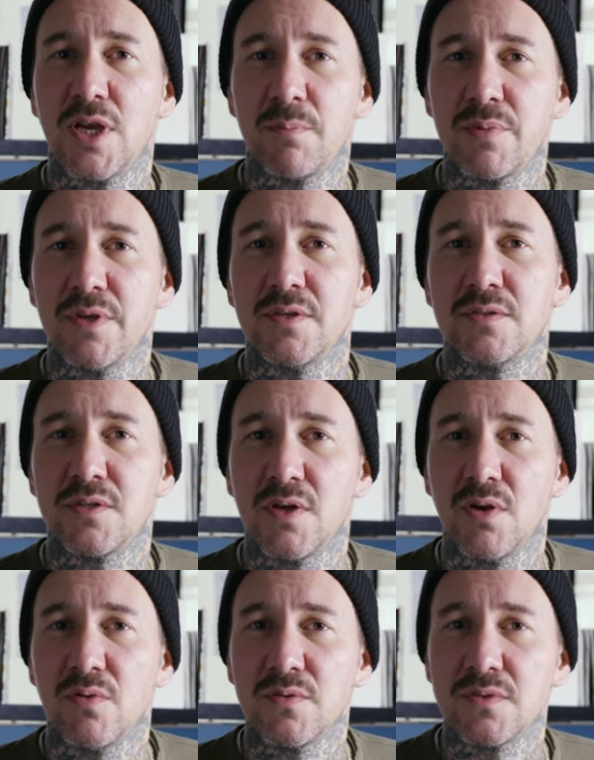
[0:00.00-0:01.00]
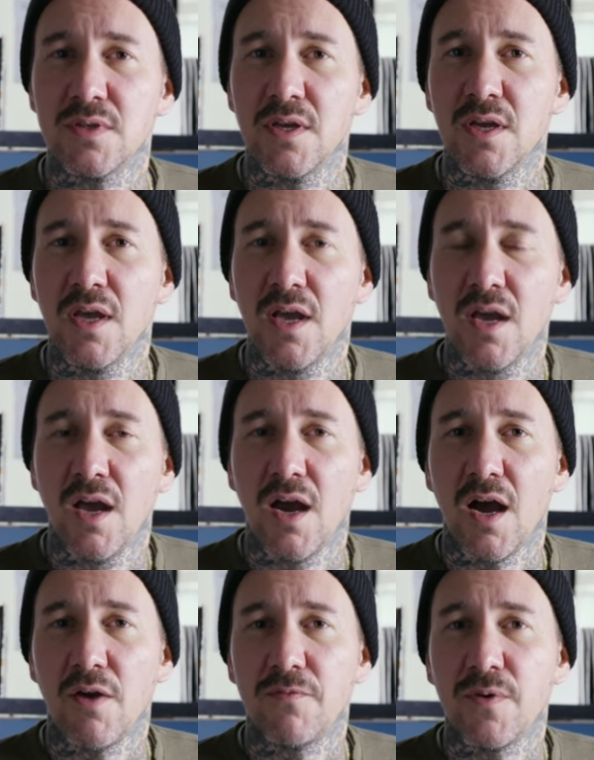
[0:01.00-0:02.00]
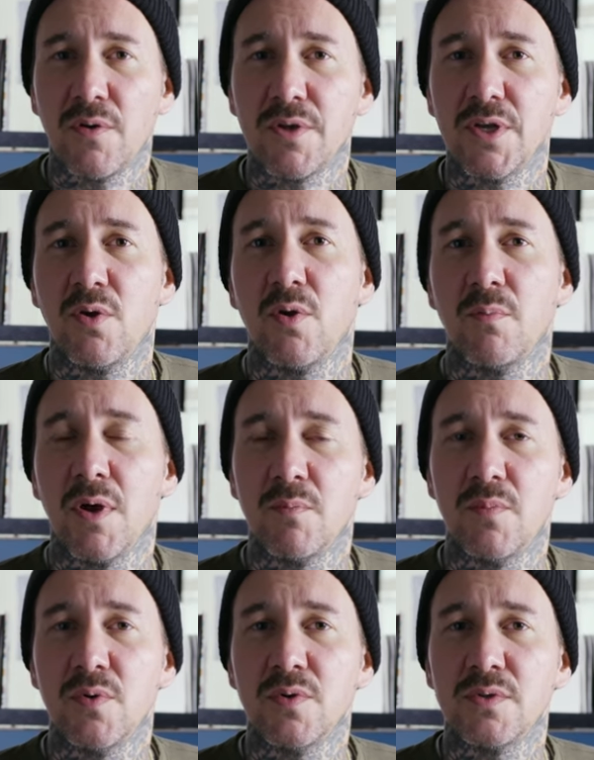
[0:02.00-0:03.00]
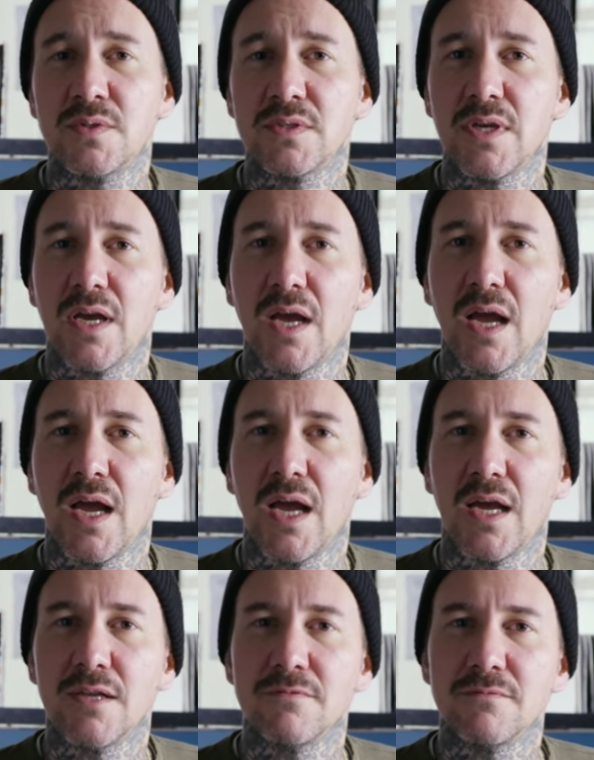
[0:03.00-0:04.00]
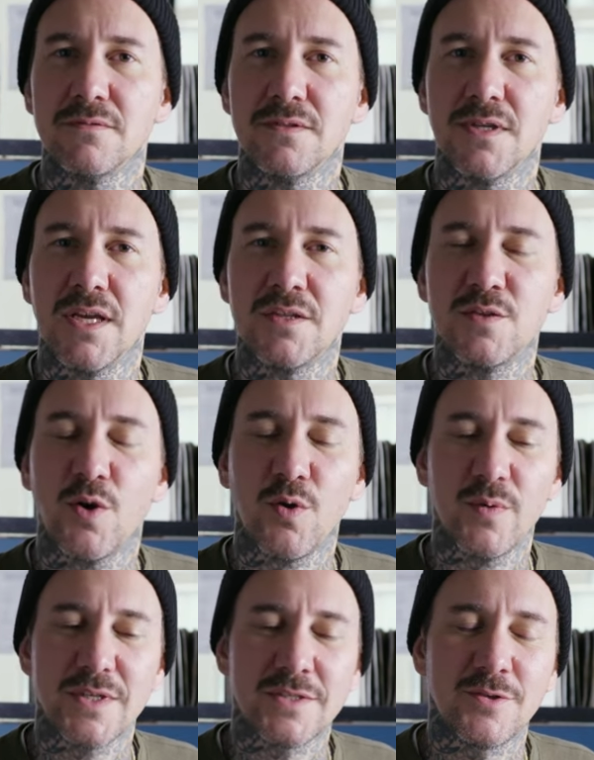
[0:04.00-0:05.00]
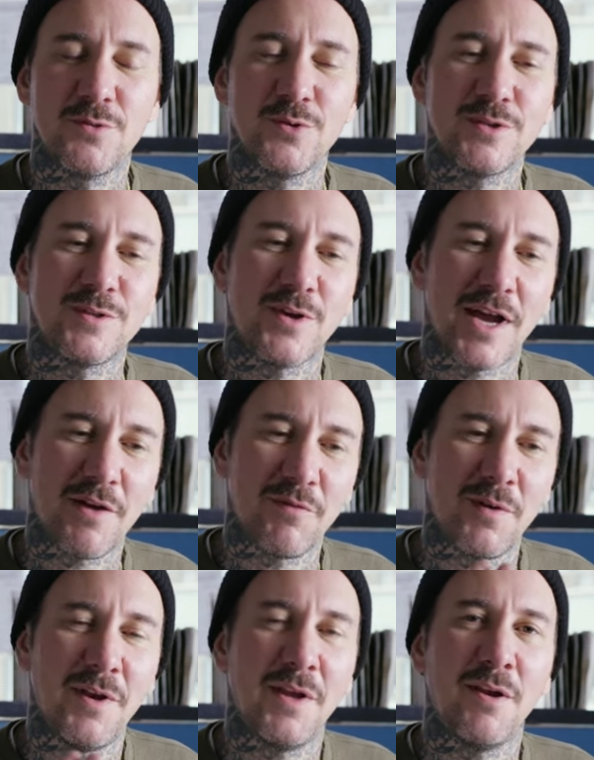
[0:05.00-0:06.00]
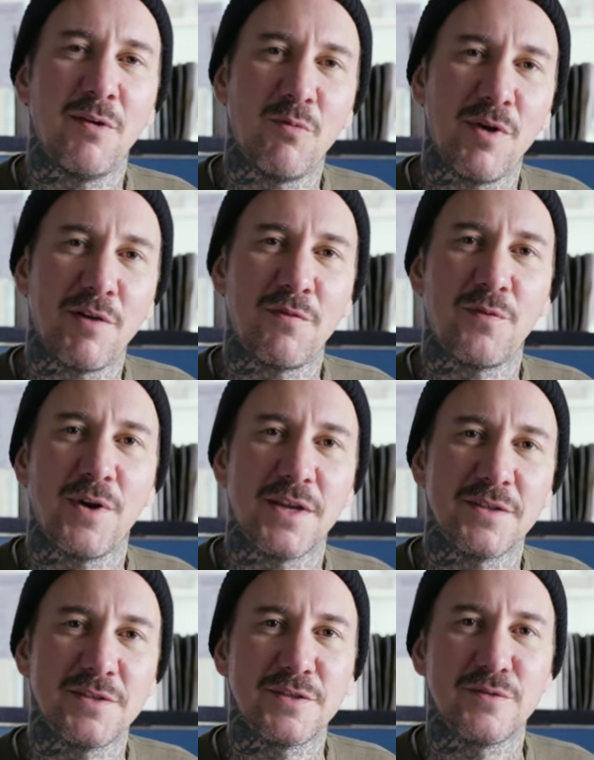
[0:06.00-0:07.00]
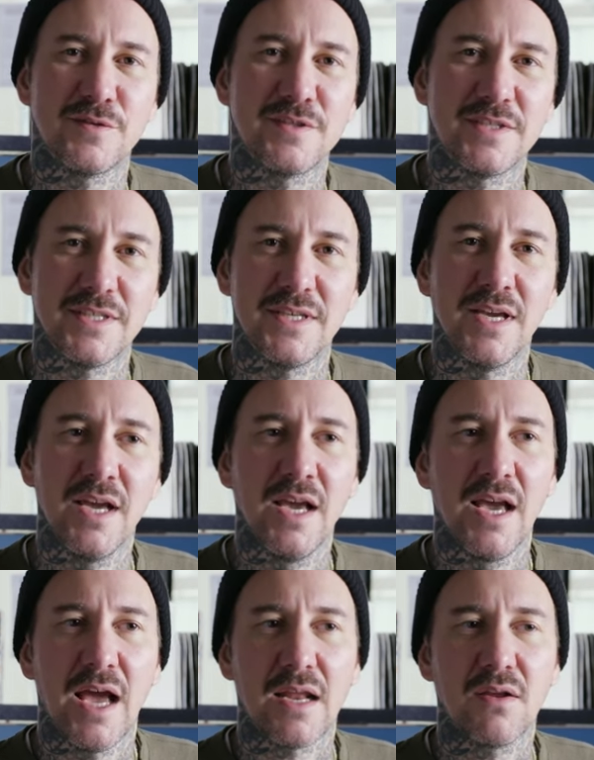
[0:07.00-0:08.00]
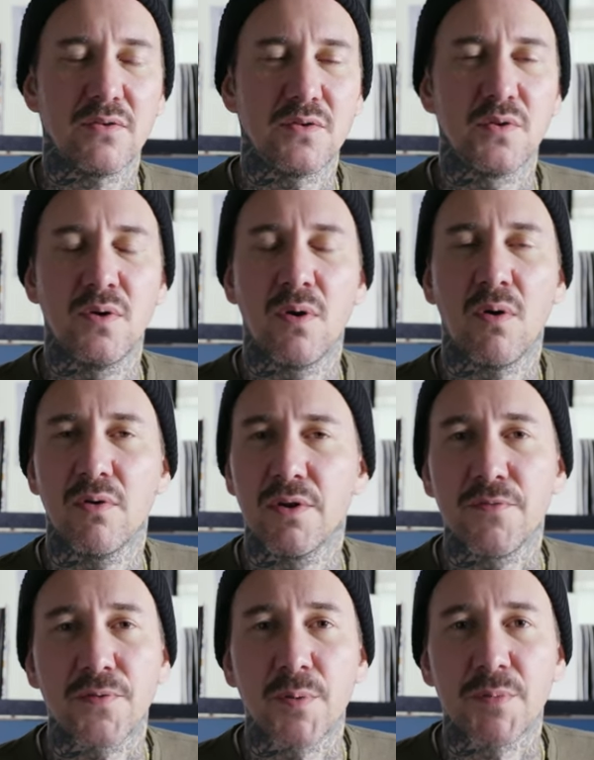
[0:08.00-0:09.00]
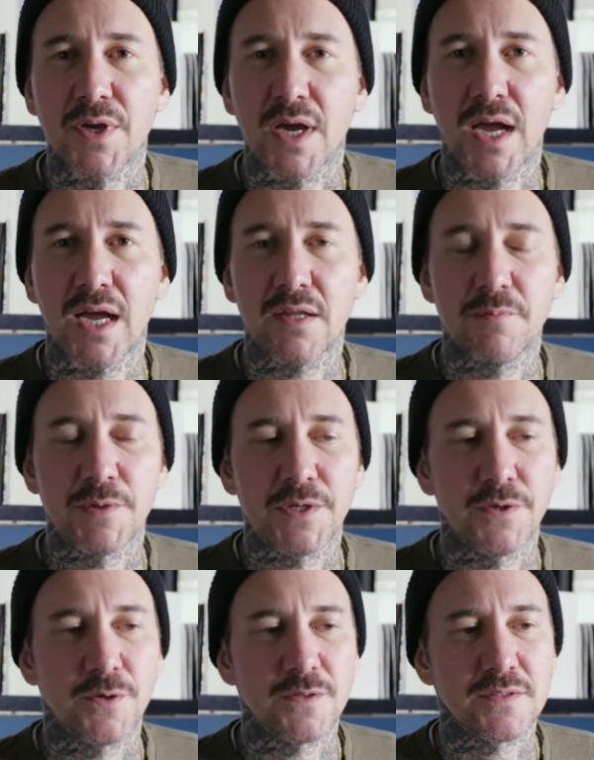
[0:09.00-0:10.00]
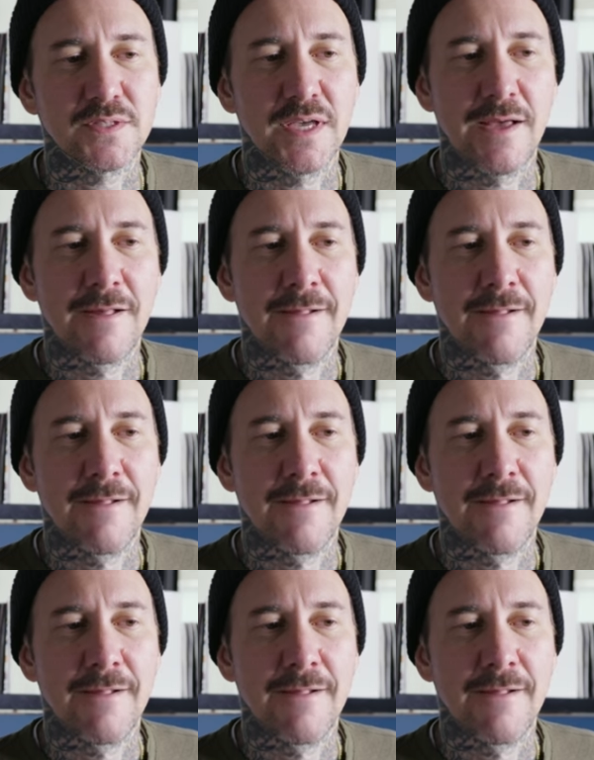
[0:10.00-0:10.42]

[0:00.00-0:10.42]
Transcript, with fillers: Japanese ghosts I found in all my books and it's always good to have a little reference to see and not to go only from your head because